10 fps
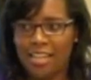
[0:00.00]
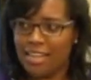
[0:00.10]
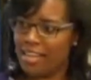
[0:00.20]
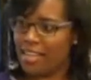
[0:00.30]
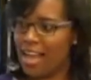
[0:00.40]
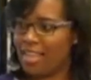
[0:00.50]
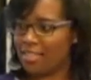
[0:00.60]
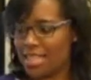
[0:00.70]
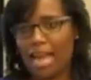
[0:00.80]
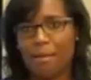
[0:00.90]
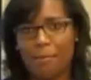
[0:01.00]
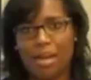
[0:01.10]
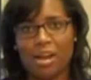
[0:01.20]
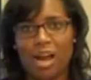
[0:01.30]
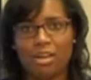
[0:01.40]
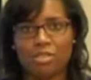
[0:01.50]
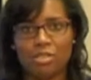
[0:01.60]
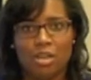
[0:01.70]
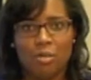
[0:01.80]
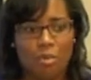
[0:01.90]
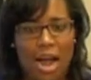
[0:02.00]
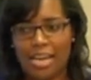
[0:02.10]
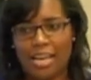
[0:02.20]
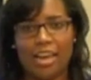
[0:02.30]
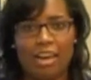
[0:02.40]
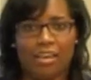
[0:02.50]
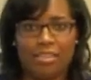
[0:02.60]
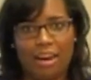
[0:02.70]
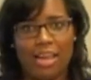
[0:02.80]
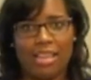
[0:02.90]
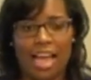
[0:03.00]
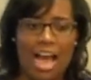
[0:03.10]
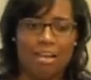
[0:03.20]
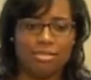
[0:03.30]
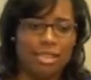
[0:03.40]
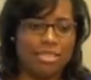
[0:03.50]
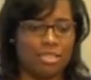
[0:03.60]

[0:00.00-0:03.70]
Like, yeah, take my daughters right here. They're in the house.